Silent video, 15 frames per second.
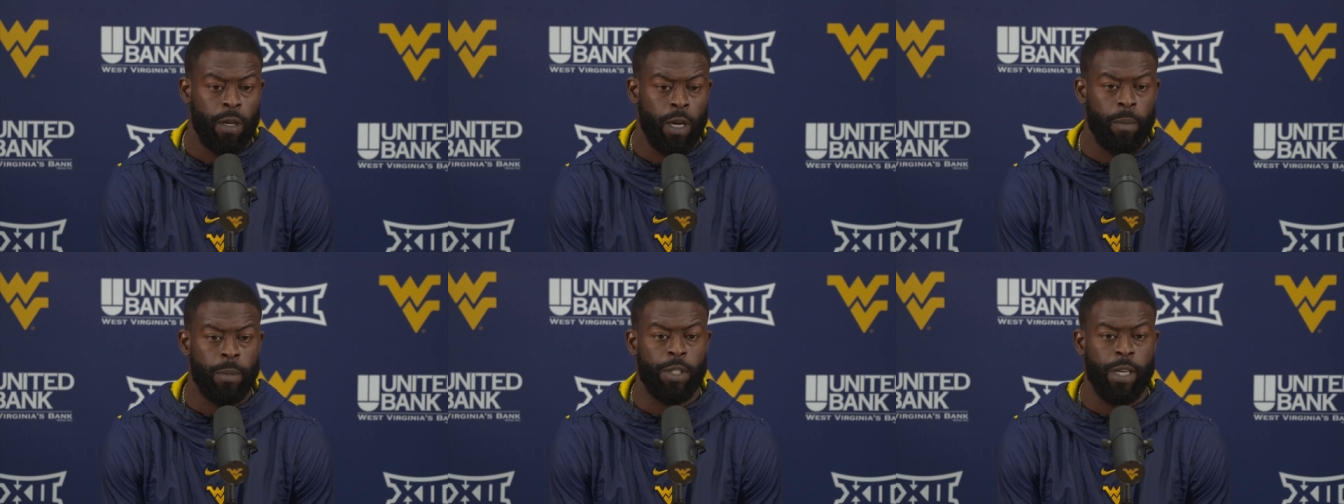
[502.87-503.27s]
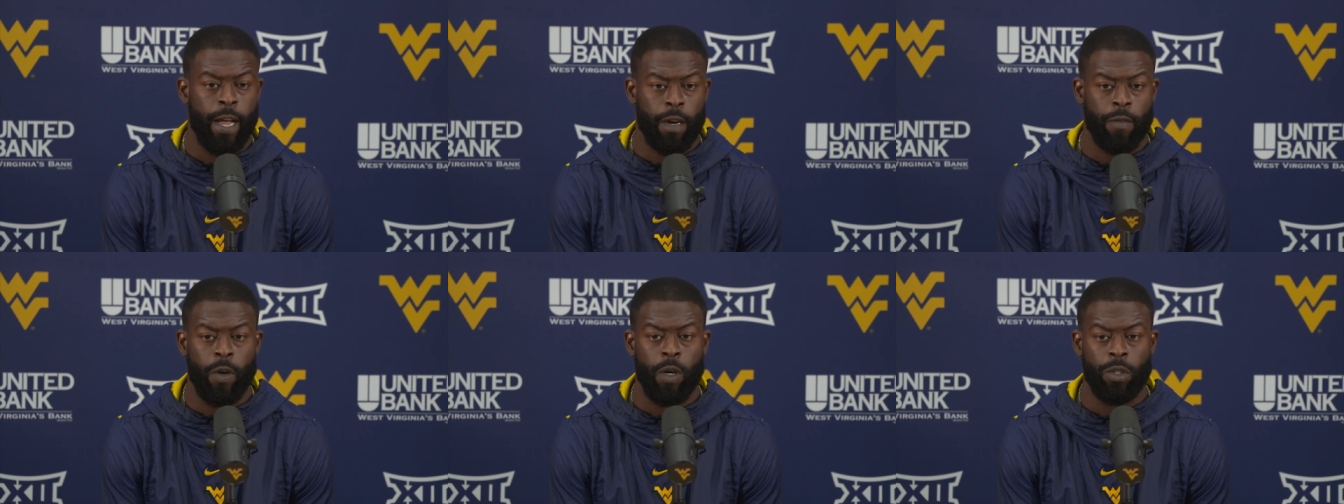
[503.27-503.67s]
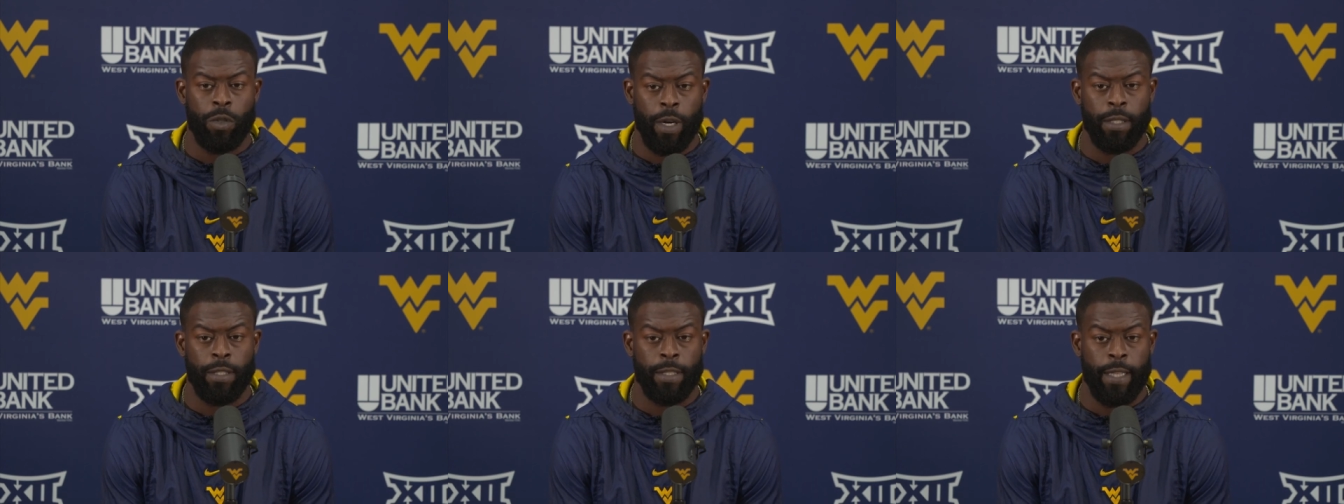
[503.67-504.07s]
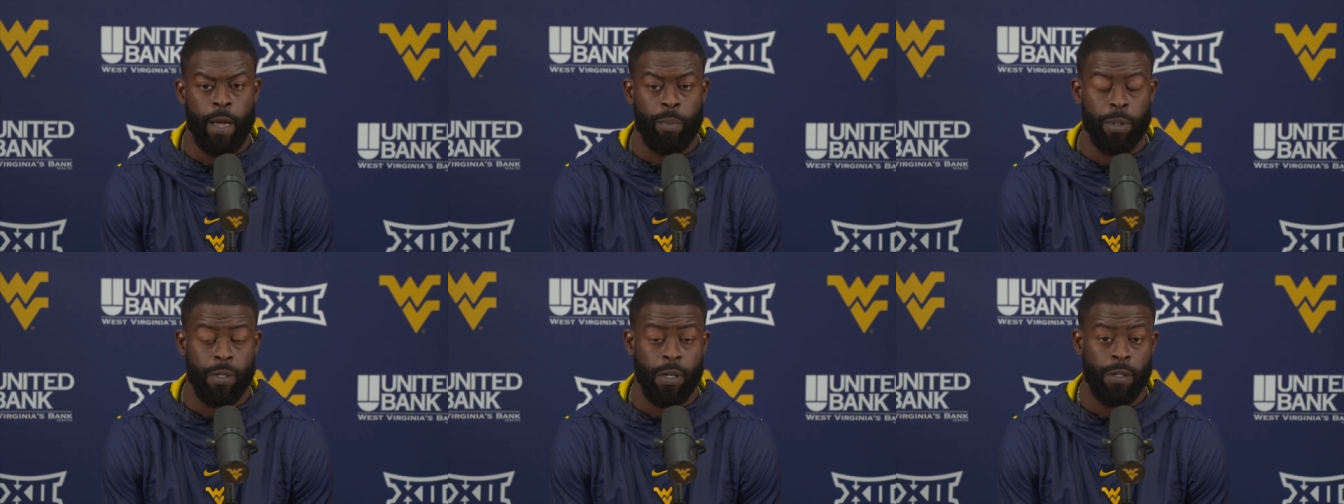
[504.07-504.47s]
a jack of all trades at
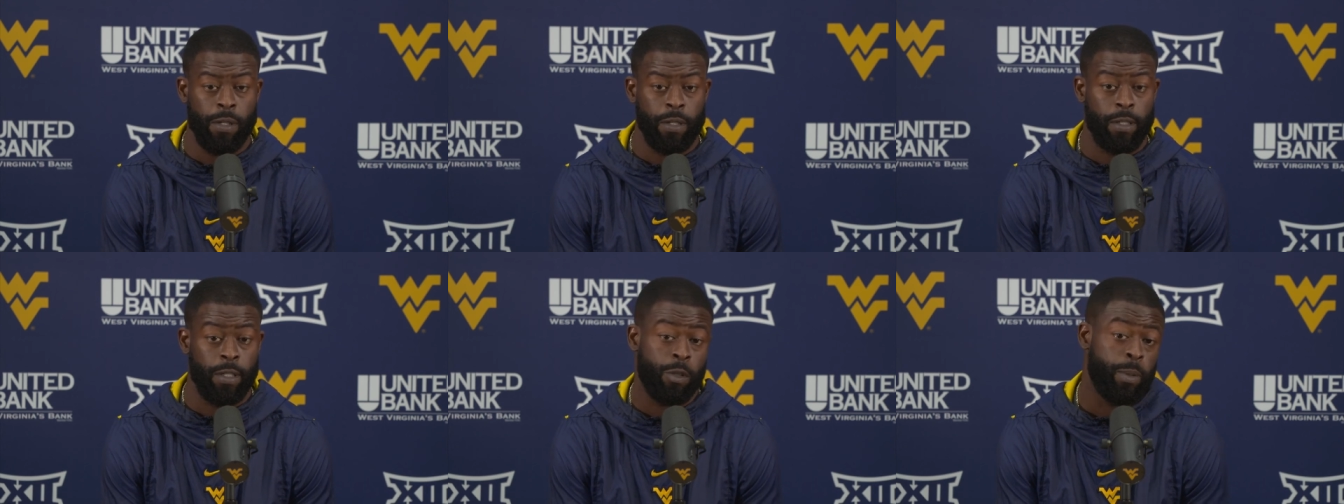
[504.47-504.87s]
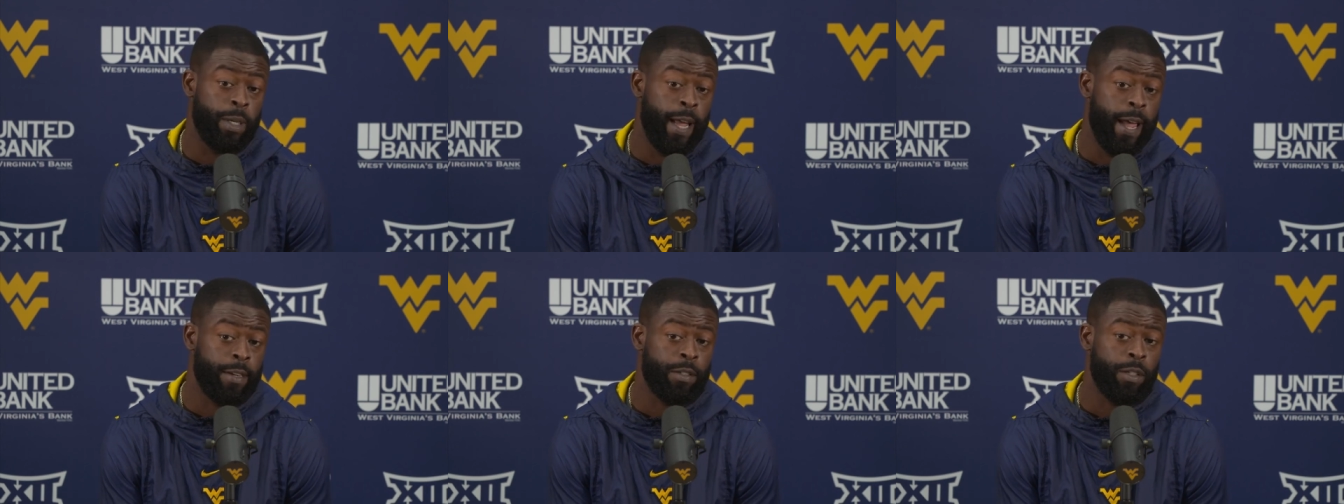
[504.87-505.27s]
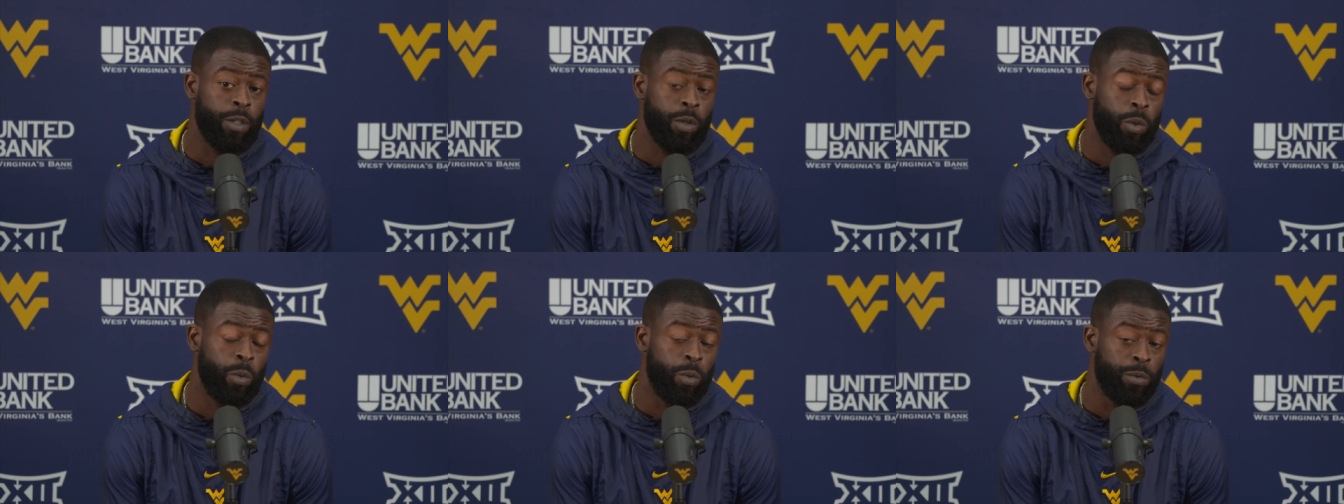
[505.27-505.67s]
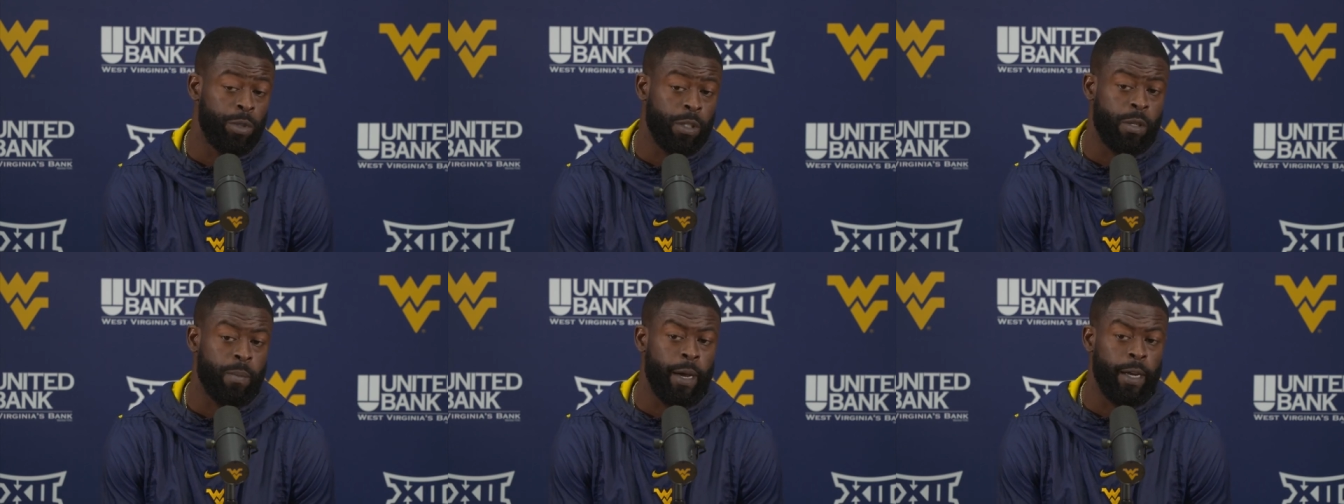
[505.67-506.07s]
that position, and has been asked to do
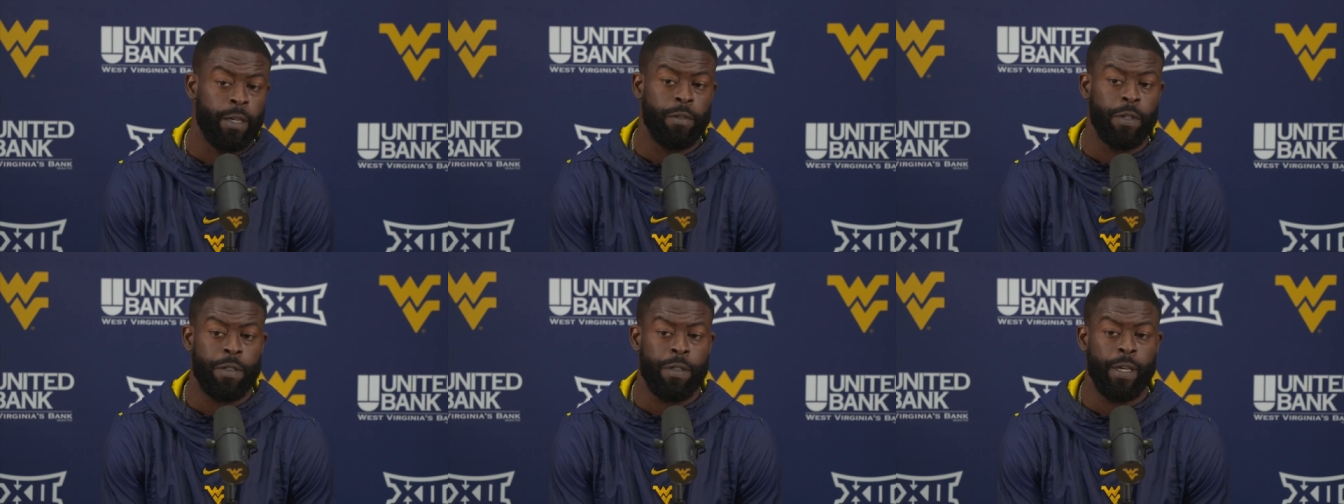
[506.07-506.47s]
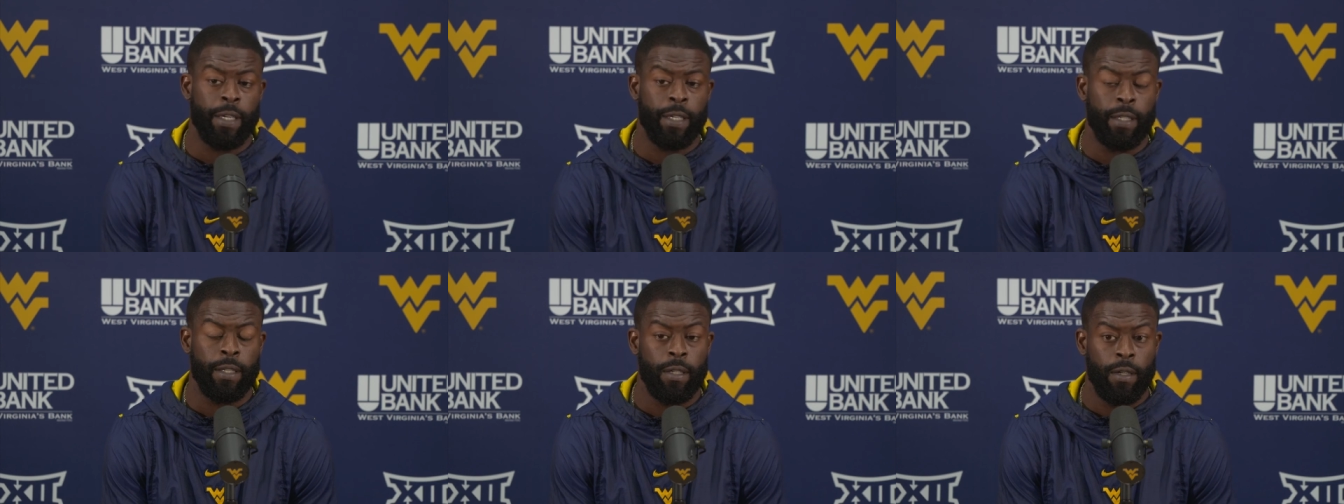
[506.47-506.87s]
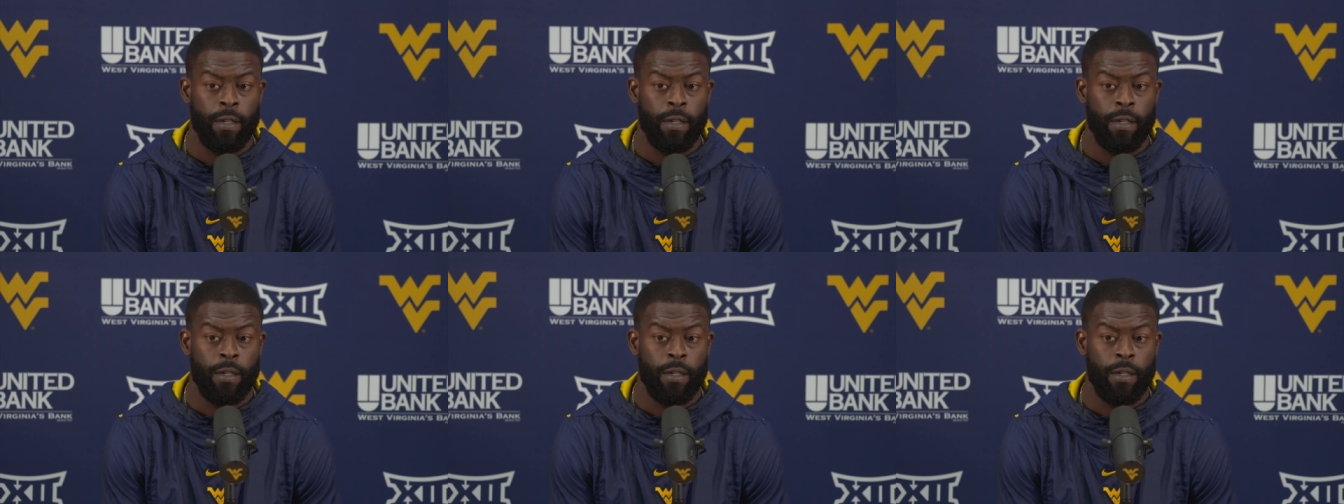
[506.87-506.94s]
just about everything